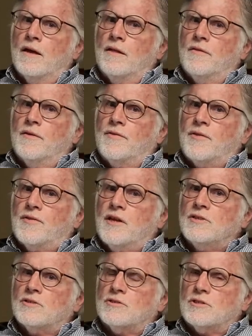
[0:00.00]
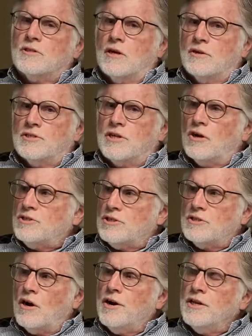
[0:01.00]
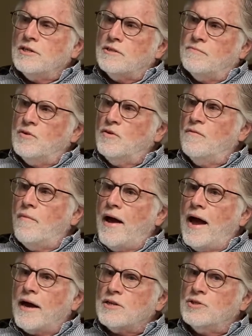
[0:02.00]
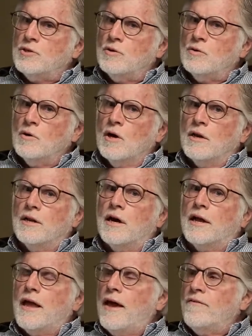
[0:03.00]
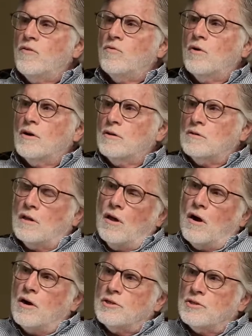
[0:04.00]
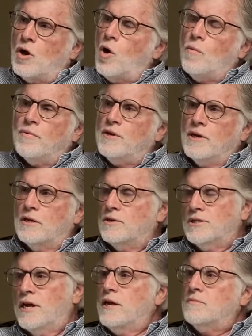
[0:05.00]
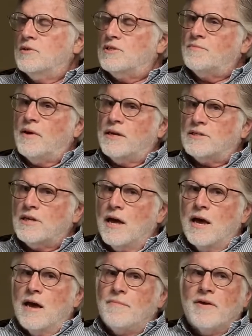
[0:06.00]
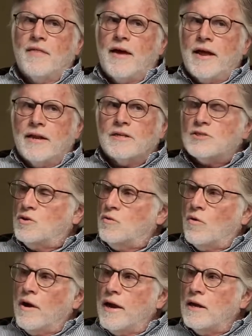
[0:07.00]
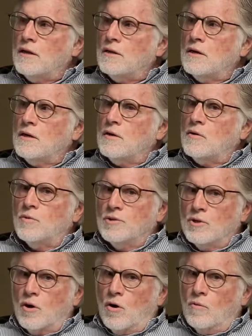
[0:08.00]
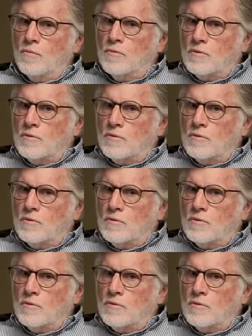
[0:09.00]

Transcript: That the things are starting to move back to not having one large open entertainment space. I mean, that is great when you're